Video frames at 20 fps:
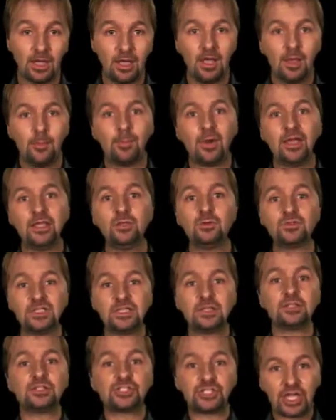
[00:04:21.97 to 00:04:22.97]
By using
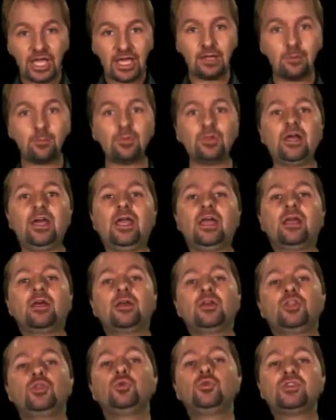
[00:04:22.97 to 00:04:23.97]
the Chan play,
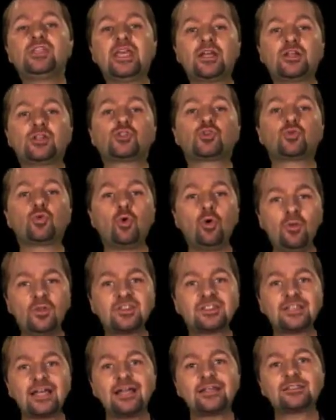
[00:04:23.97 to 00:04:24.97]
you take control of the
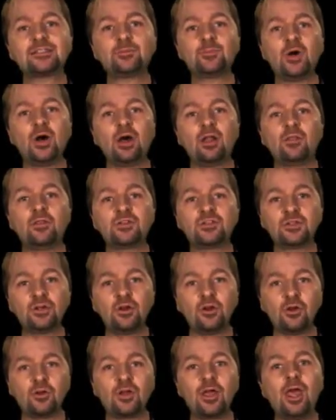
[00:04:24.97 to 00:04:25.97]
size of the pot on the
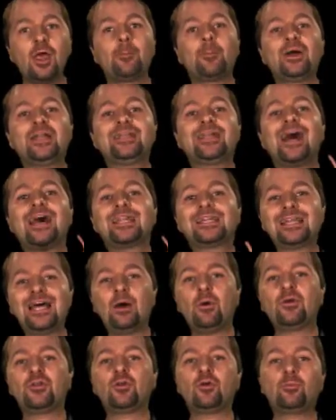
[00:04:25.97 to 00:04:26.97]
turn by not
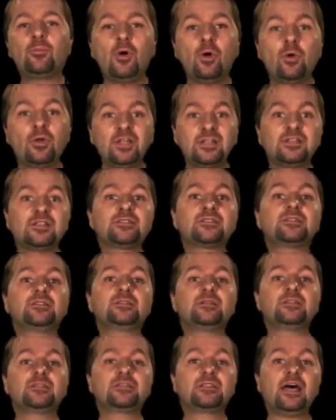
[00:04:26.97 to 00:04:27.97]
allowing your opponent to
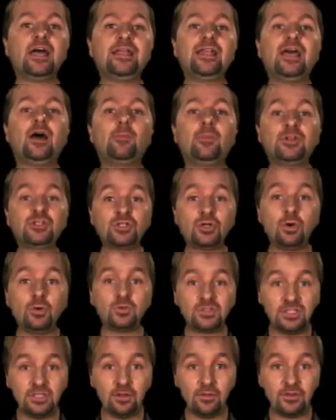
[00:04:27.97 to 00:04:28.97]
decide how much goes
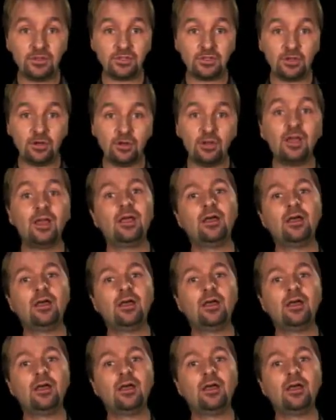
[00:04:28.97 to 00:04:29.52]
in on the turn,